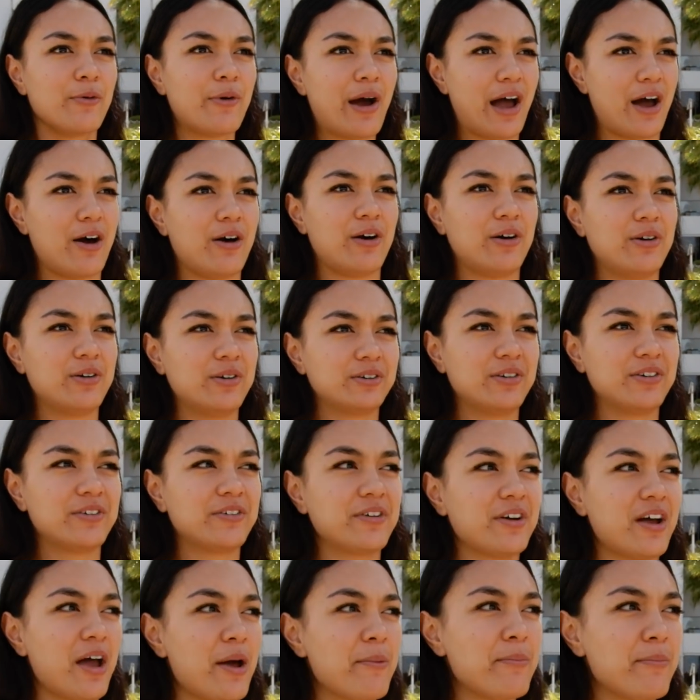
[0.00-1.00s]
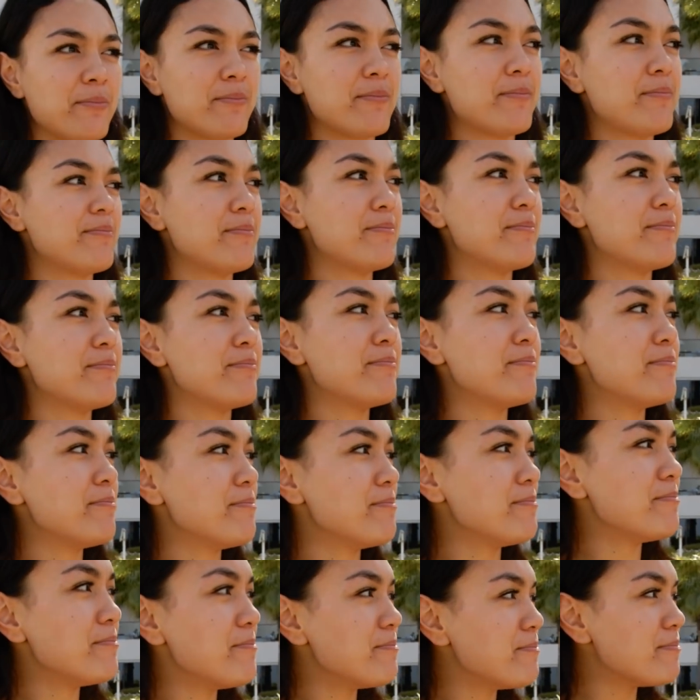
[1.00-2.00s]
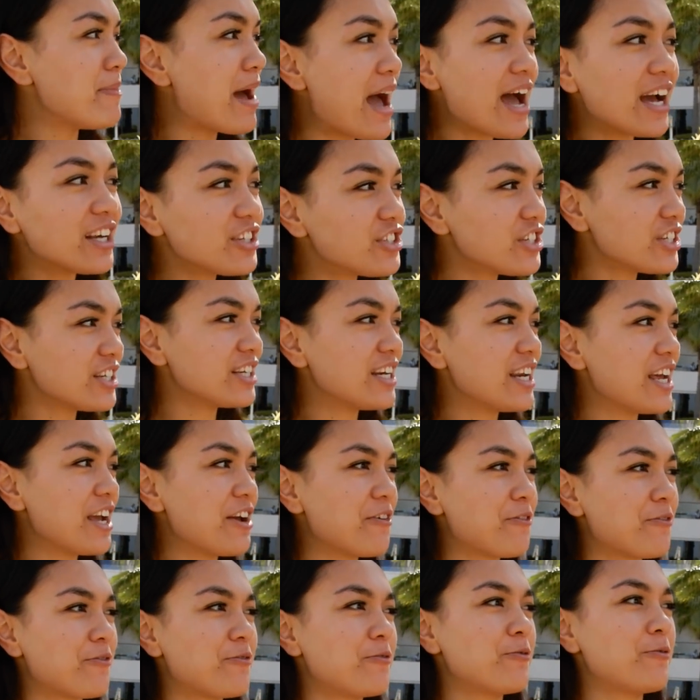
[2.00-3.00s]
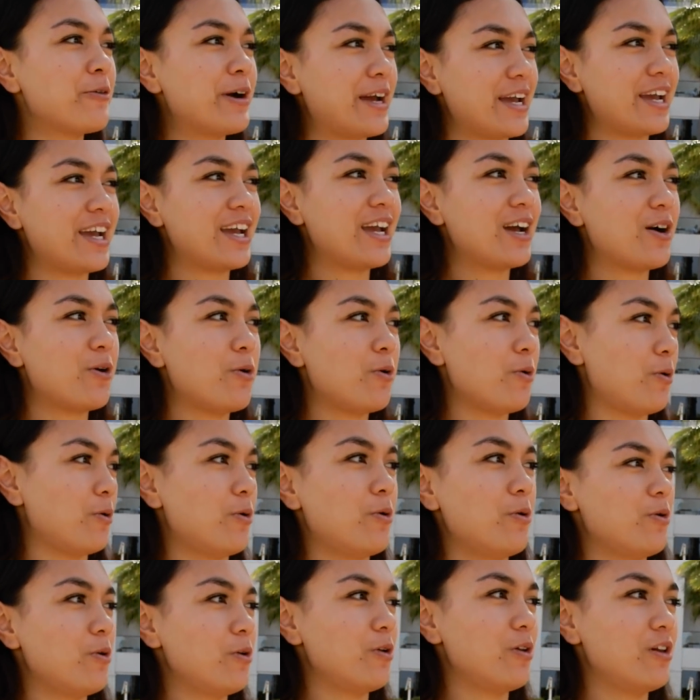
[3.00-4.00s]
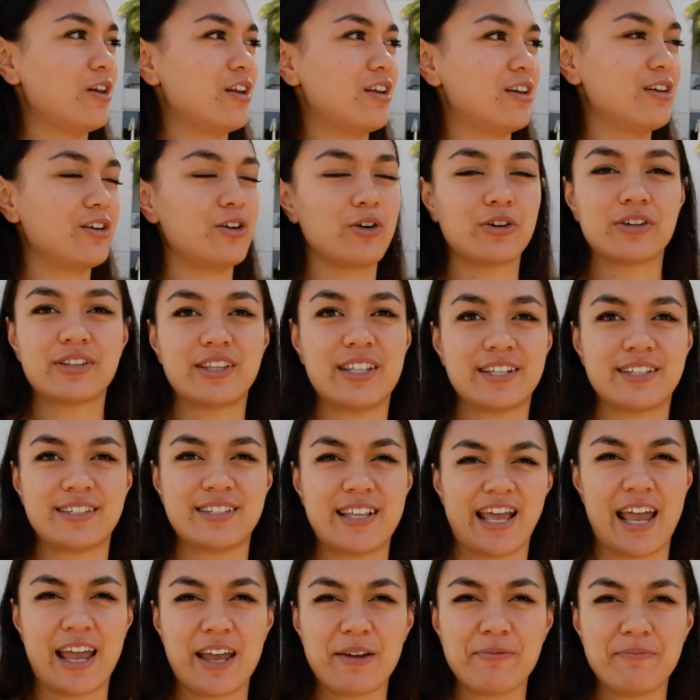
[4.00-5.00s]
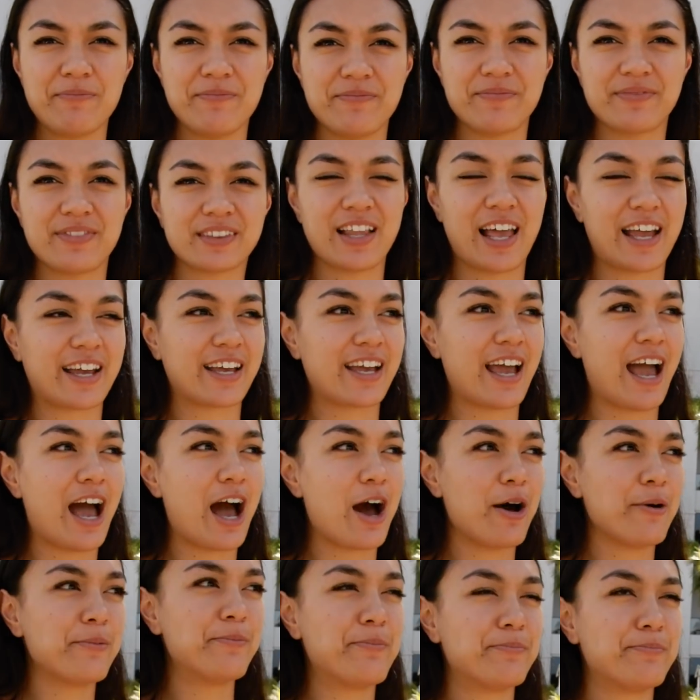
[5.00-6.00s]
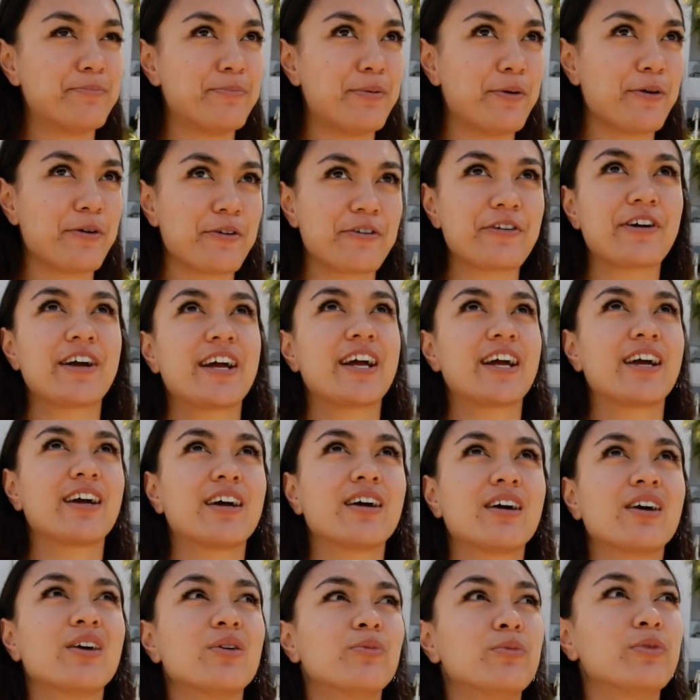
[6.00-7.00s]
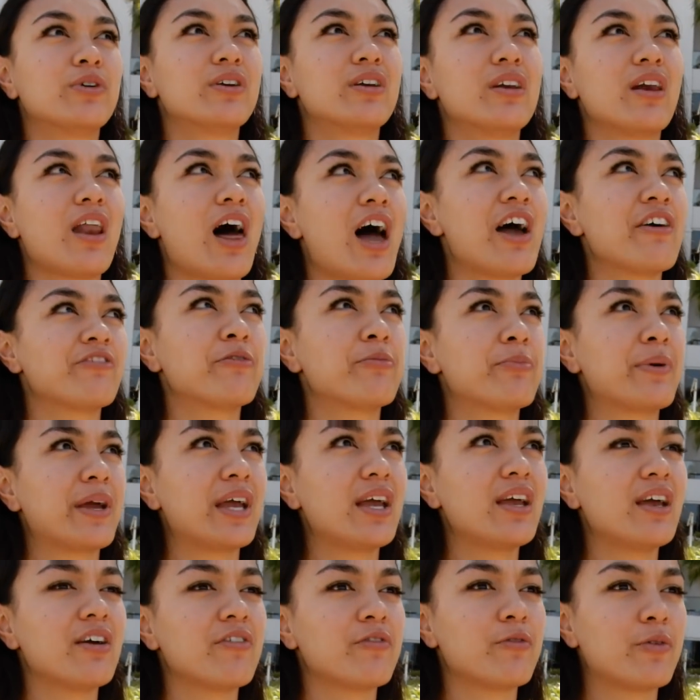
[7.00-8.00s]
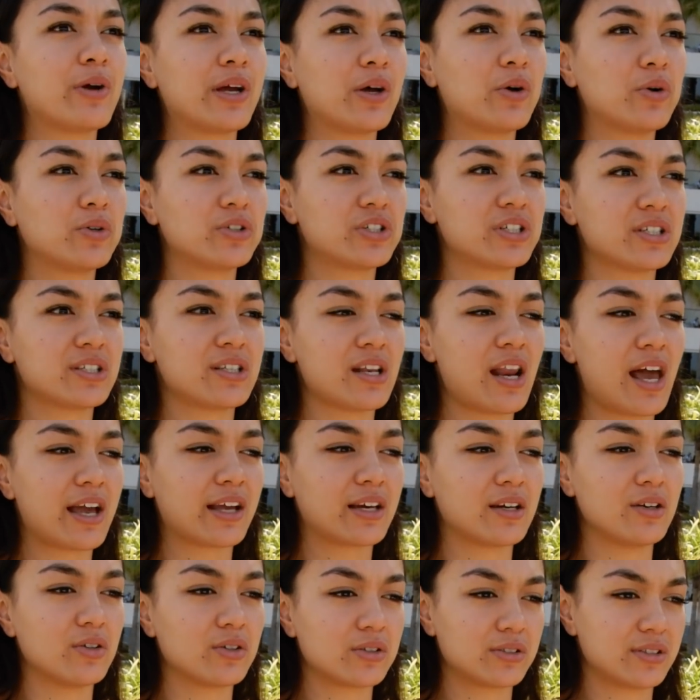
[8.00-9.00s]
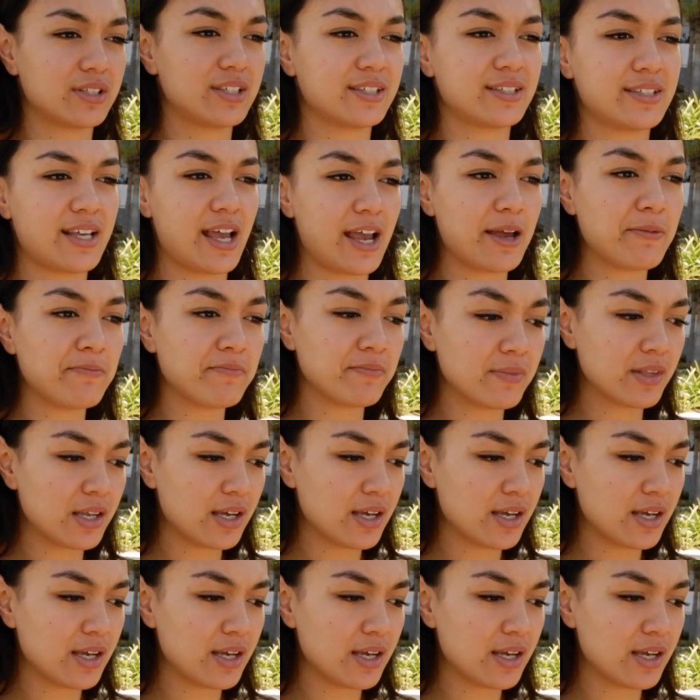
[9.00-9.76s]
wow, imagine if we all look the same. Like, how boring would life be if we all just like look the same?